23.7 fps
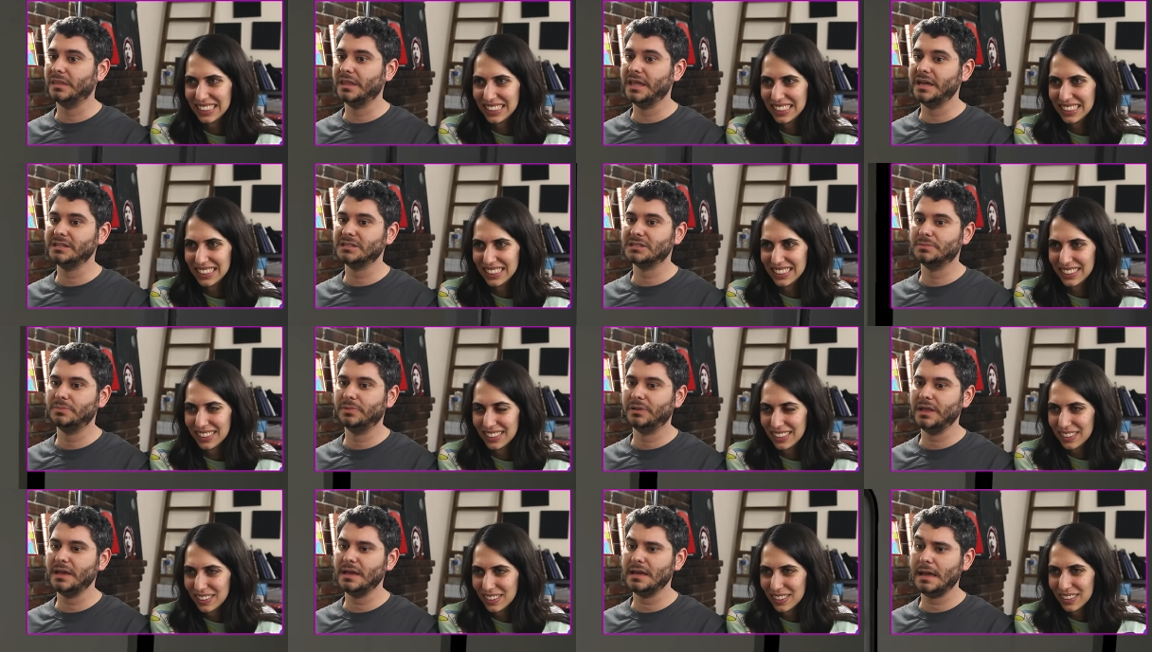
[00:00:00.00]
Speaker 1: let's
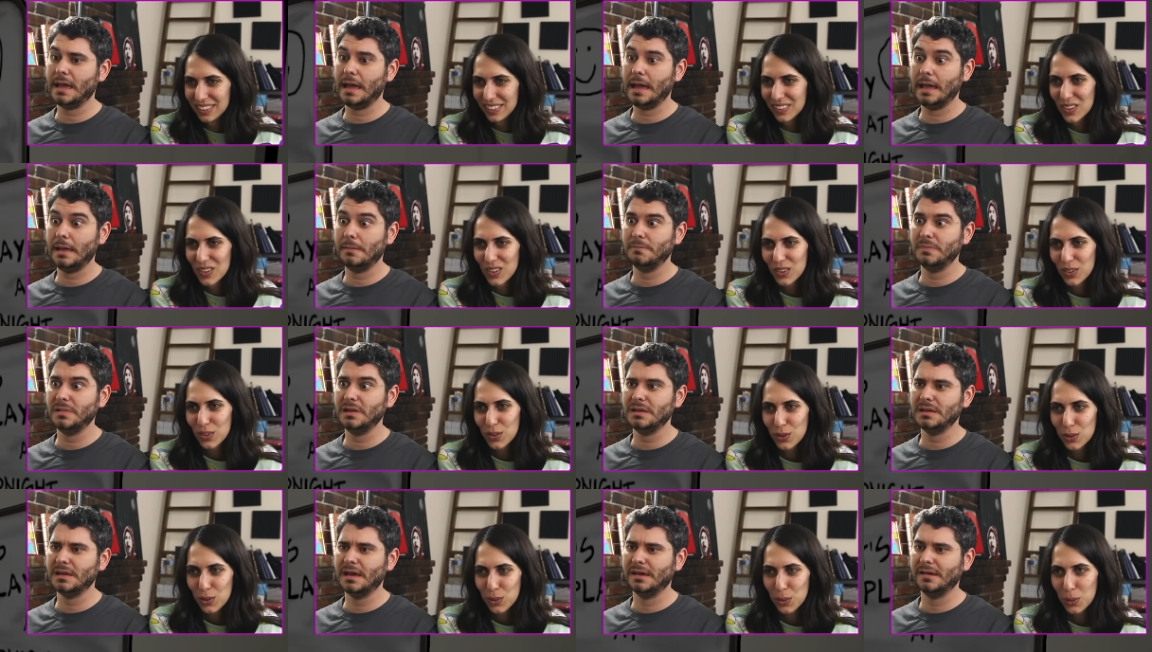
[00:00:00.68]
play at
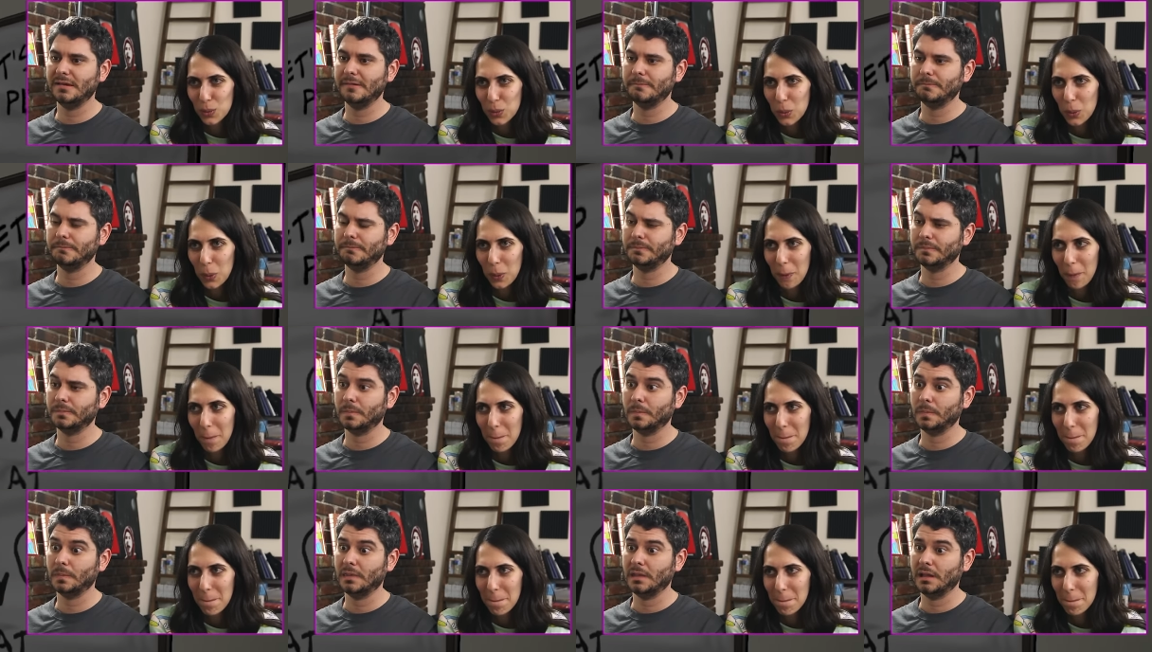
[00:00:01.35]
midnight.
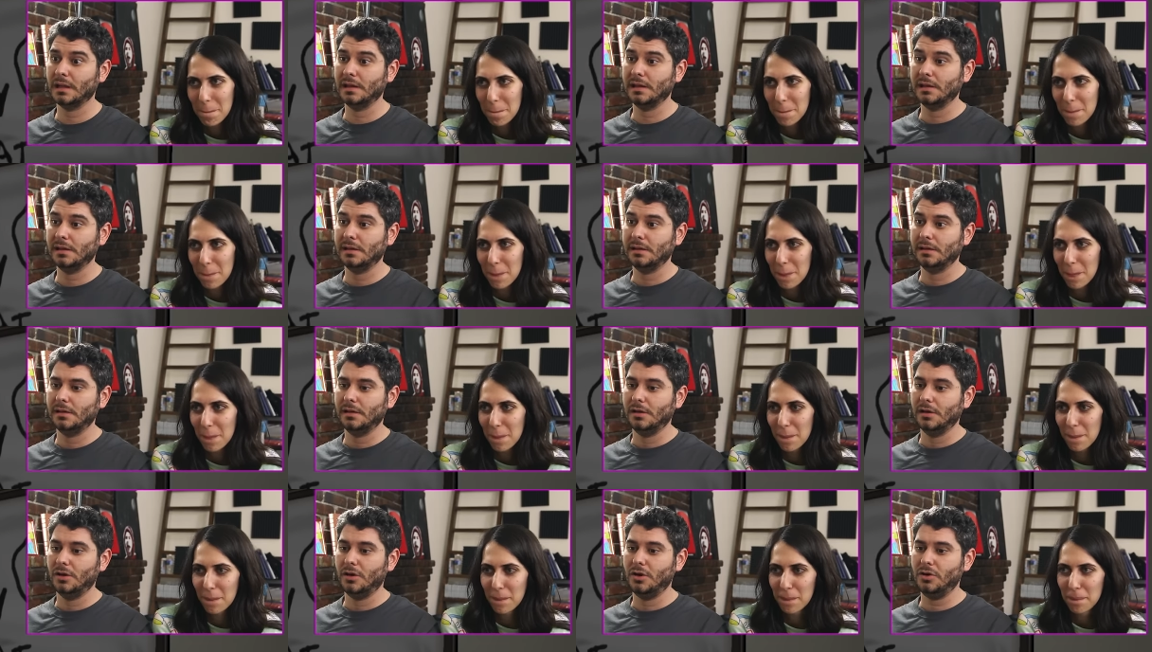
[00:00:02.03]

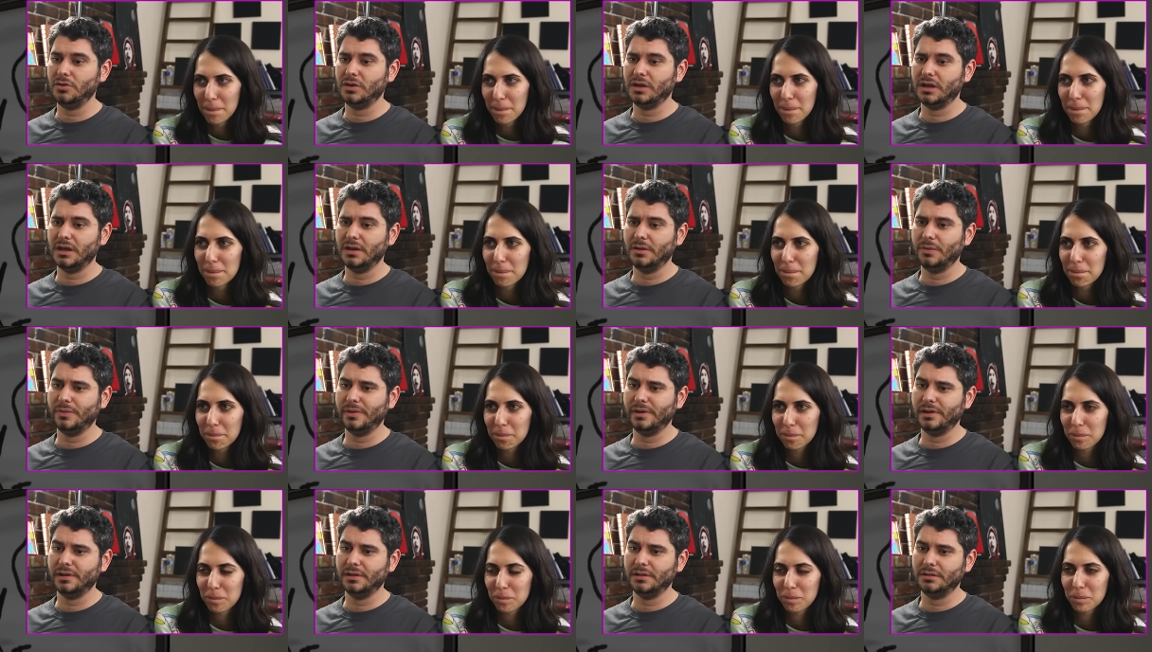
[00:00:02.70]
Okay,
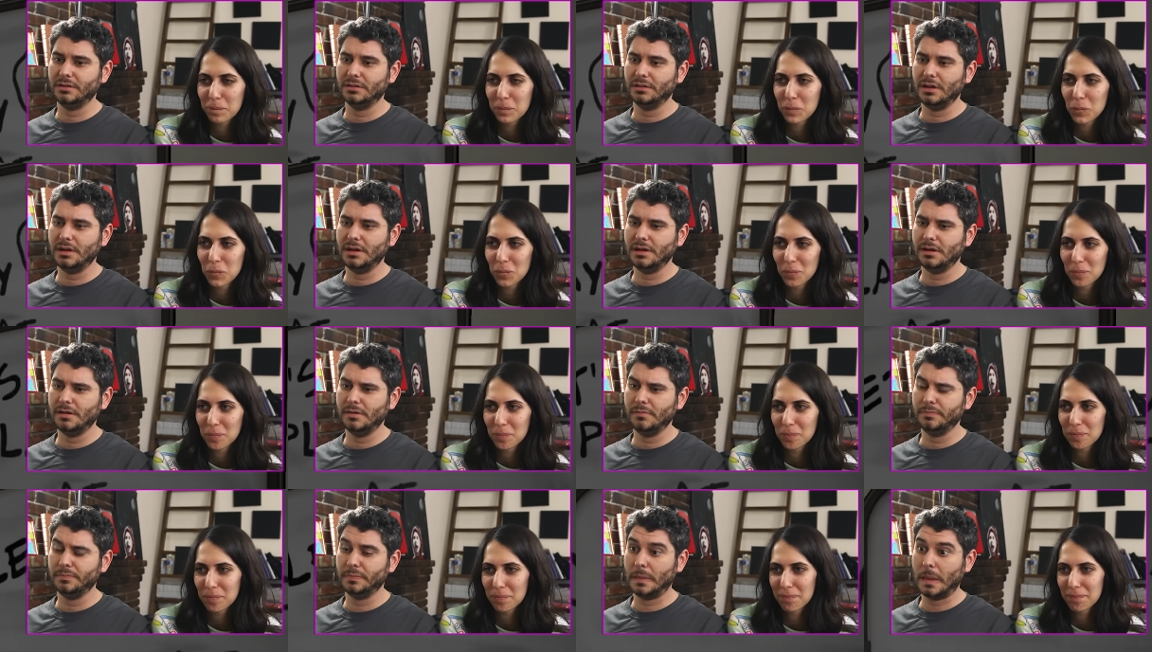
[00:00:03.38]
well,
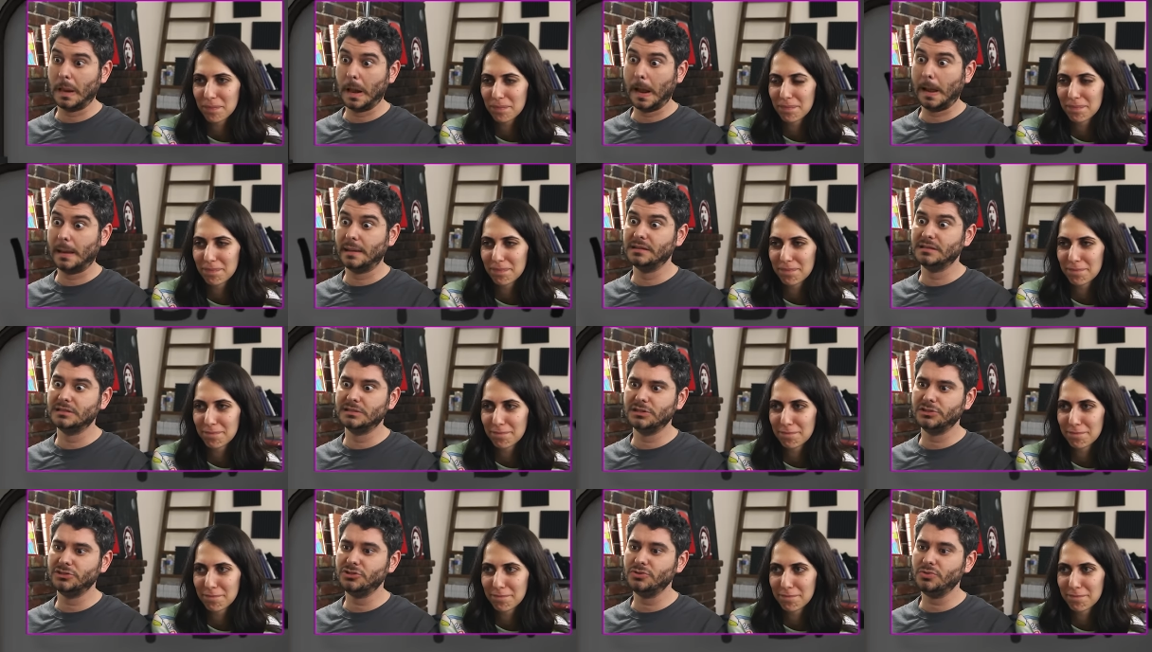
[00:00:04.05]
um,
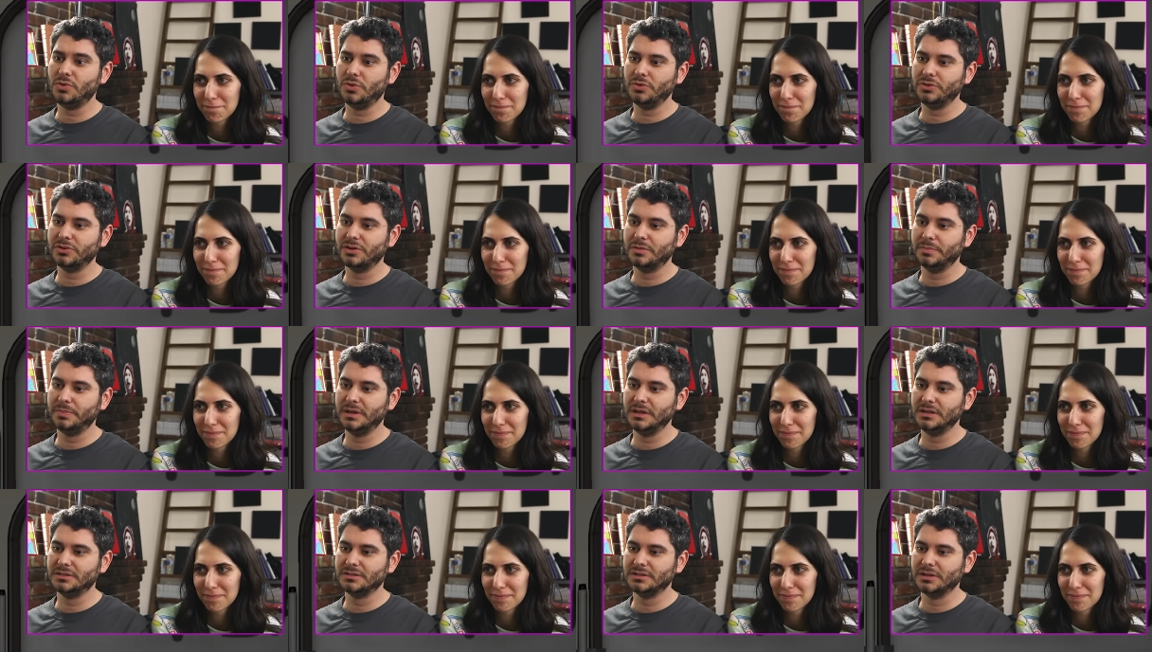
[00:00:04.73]
did you order a
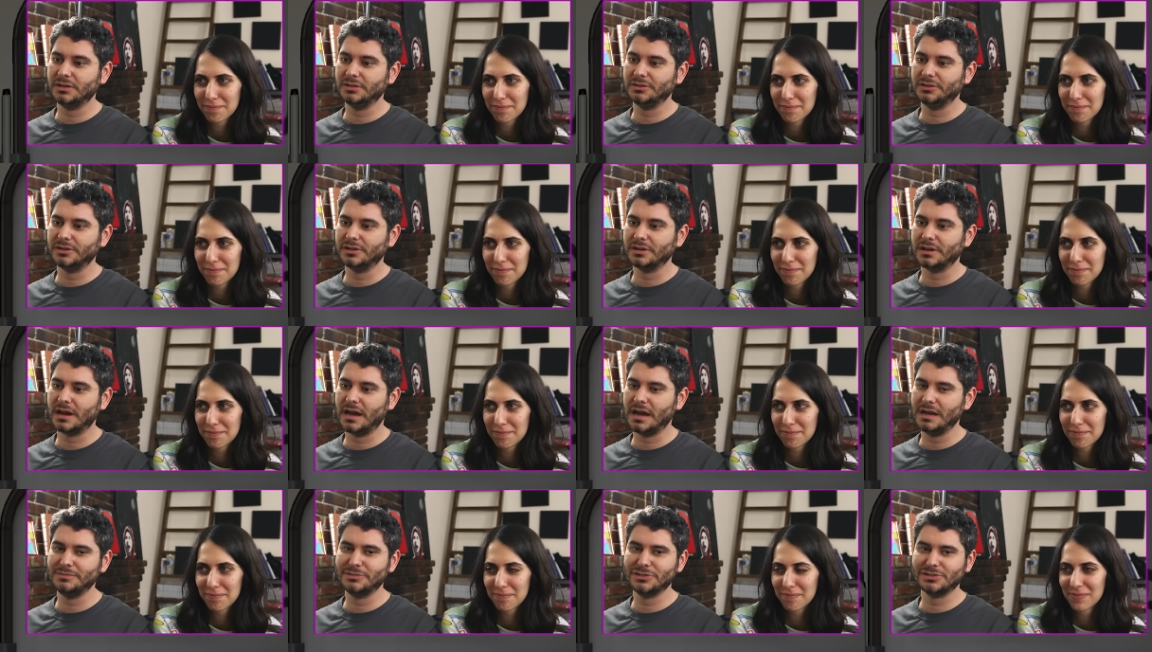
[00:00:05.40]
pizza? Look,
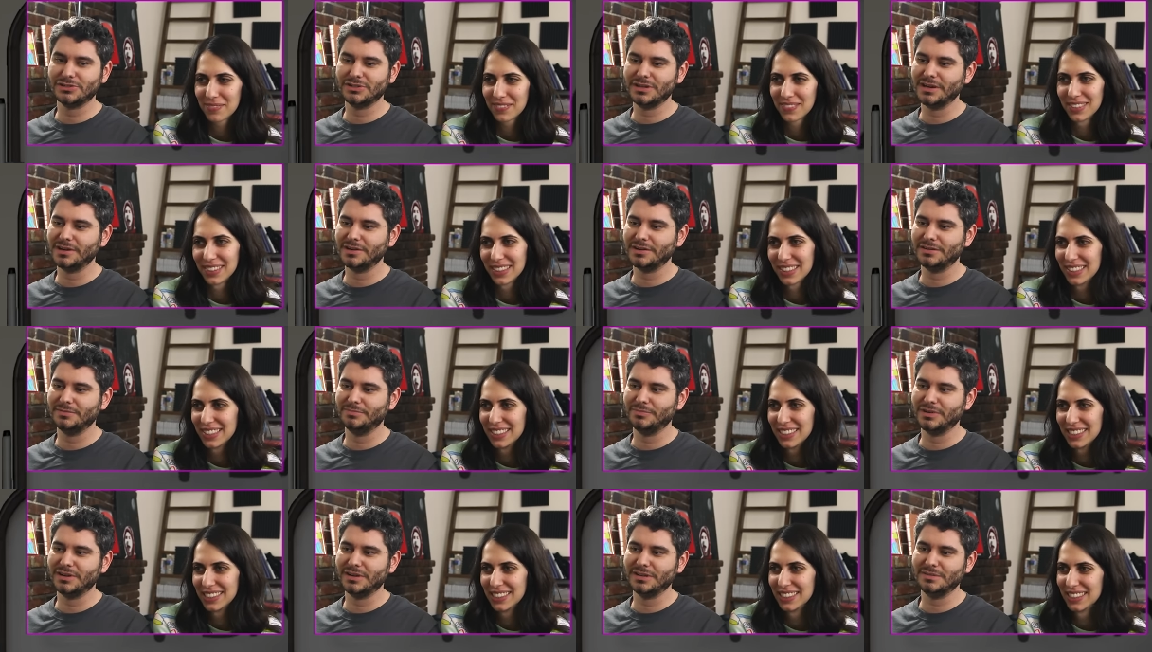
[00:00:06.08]
I'm just here
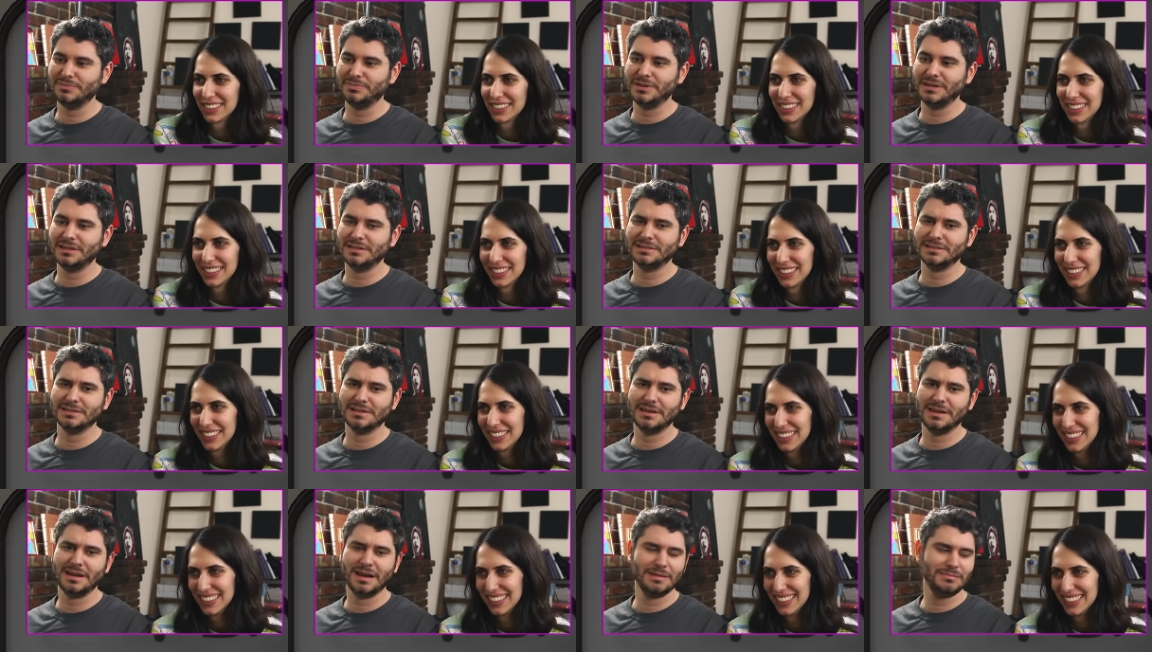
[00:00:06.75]
to bring the
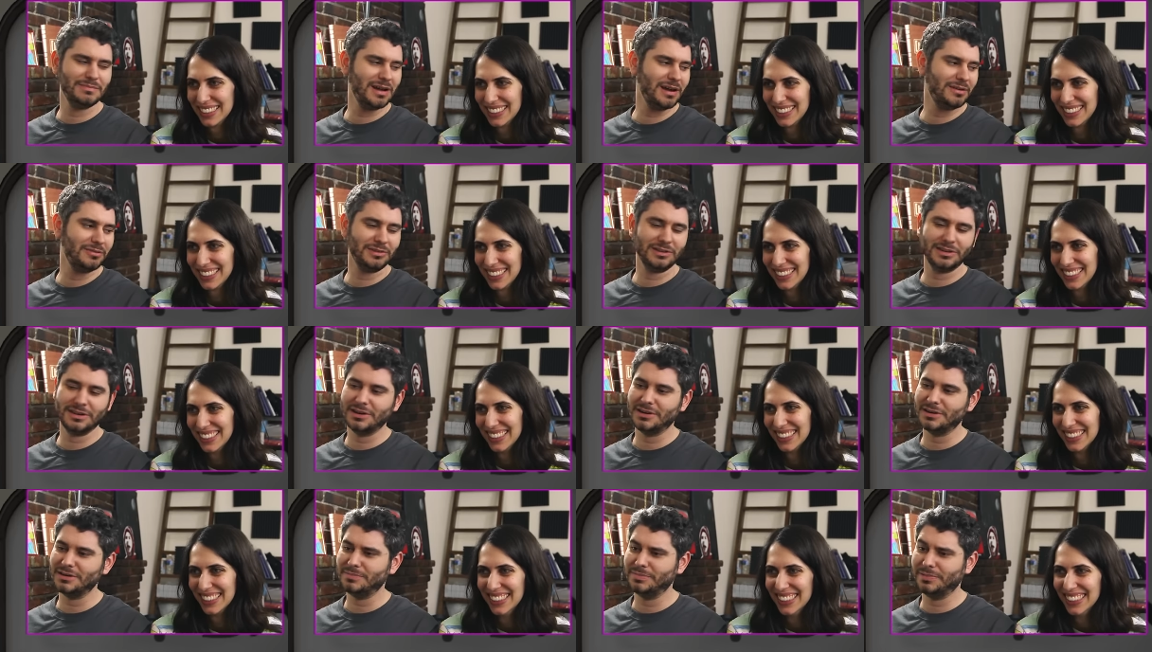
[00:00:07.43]
pizza. I'm not
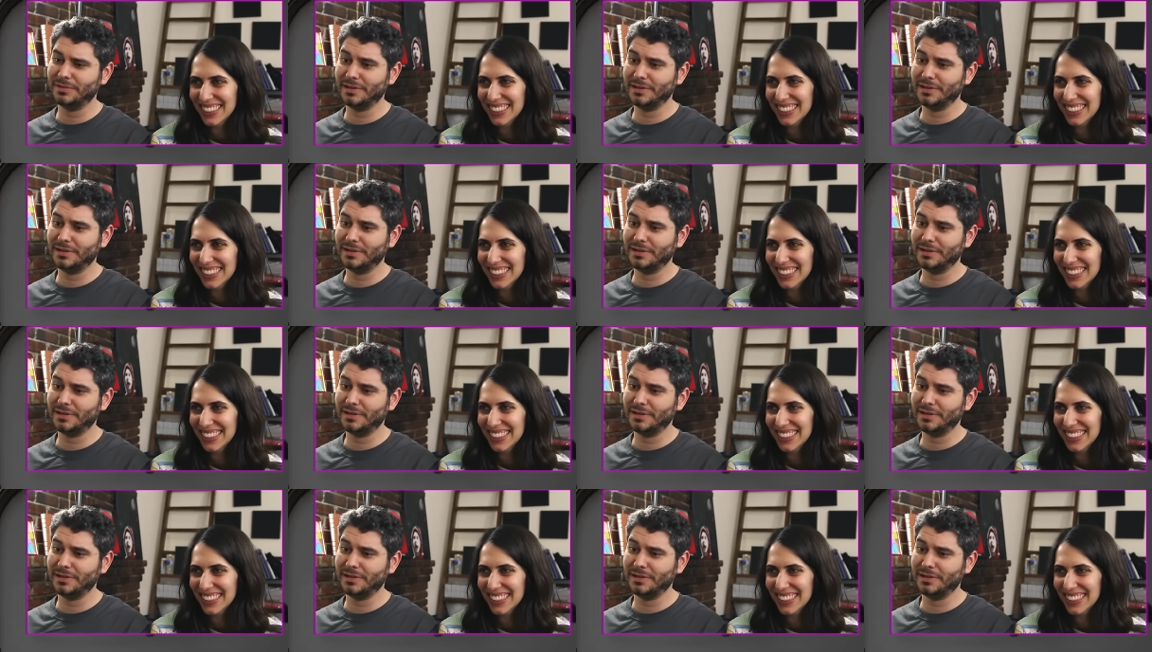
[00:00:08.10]
really here to